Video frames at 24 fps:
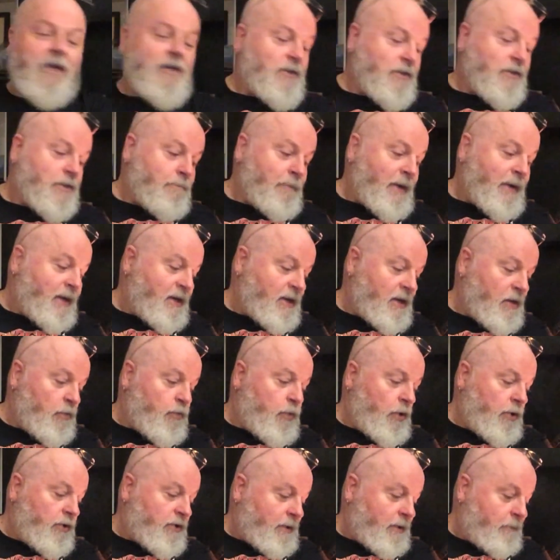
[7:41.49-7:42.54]
So it's mainly
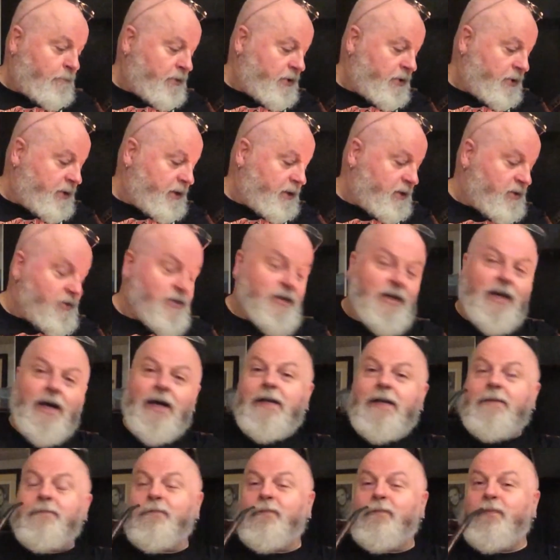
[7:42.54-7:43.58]
wood I'm burning
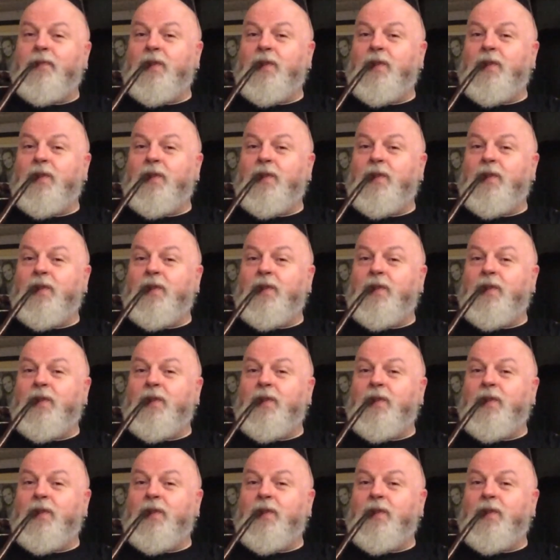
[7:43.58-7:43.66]
tonight.